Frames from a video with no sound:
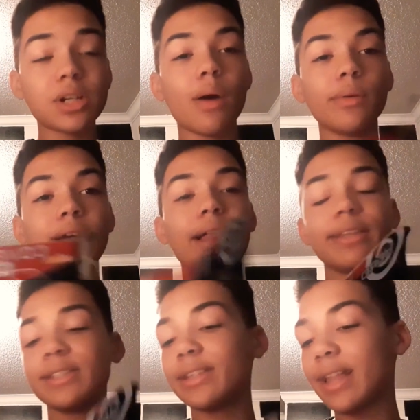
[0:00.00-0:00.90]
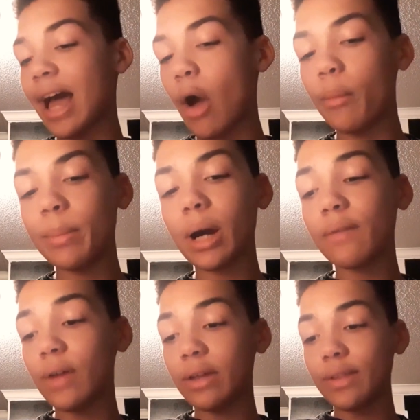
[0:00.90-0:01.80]
I will not listen to that. I'll be
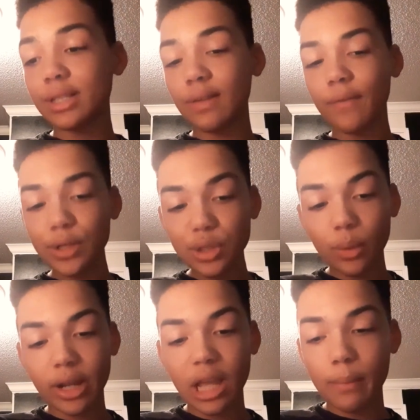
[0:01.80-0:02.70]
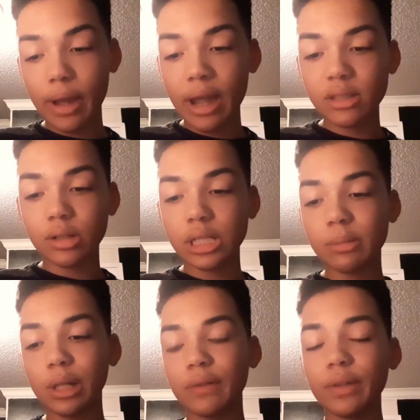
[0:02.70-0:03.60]
modifying this in the future when I get my hands on a
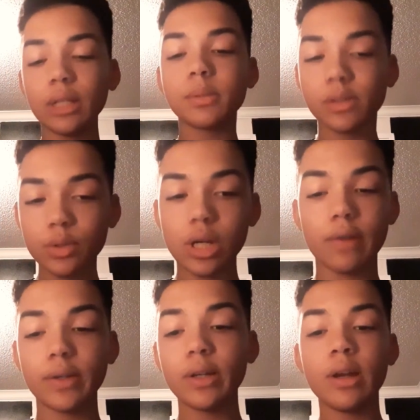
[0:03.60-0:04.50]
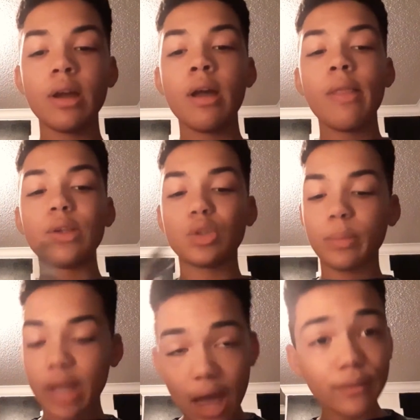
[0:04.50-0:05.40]
smaller Phillips screwdriver. This will
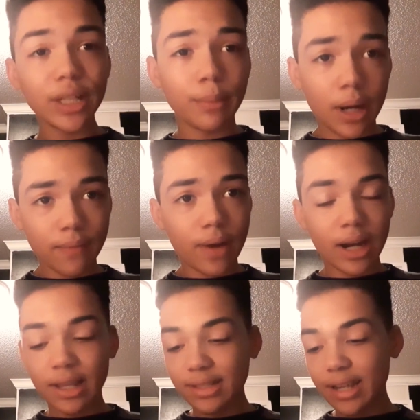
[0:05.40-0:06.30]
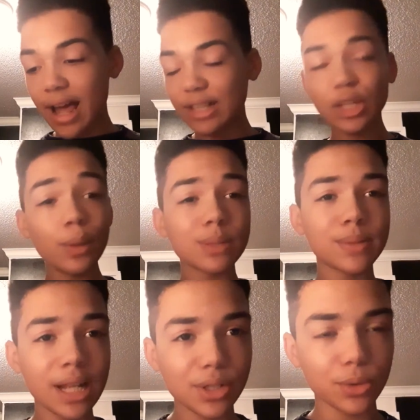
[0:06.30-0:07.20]
be heavily modified because it has so much
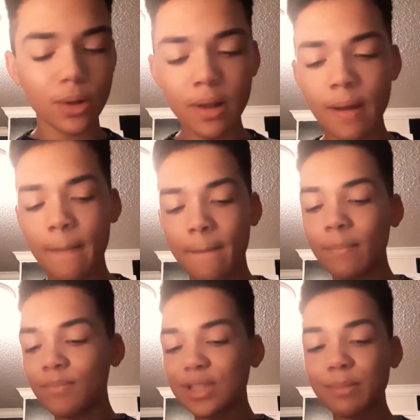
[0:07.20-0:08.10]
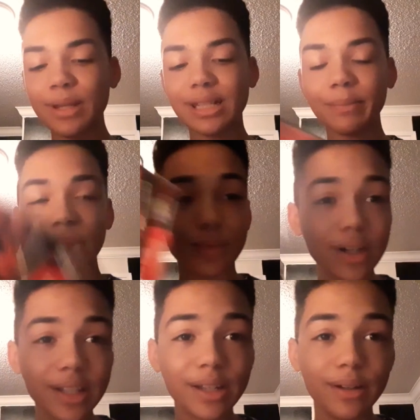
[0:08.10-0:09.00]
potential to be something
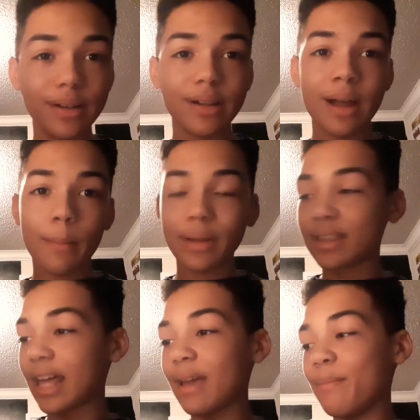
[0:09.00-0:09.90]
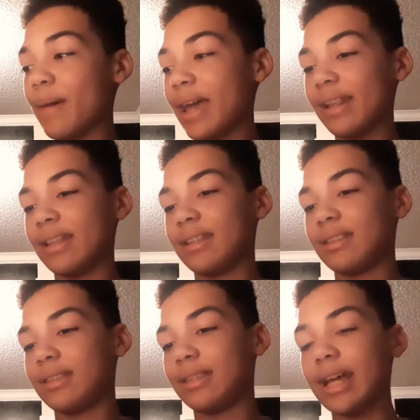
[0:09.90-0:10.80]
really good. But
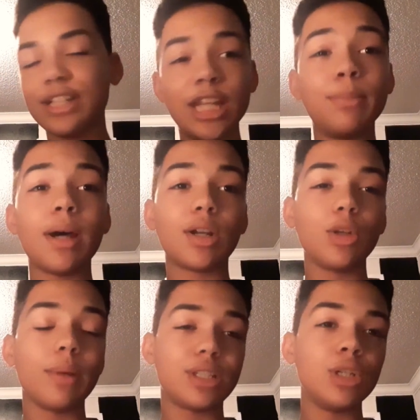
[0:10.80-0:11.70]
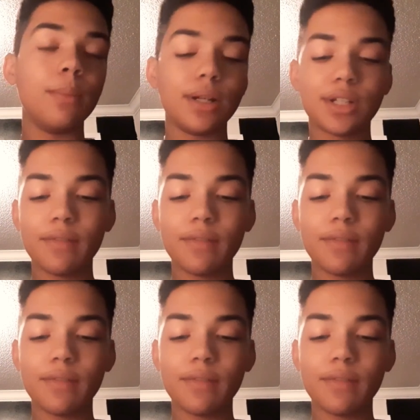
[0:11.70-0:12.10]
they cheaped out a little bit too much.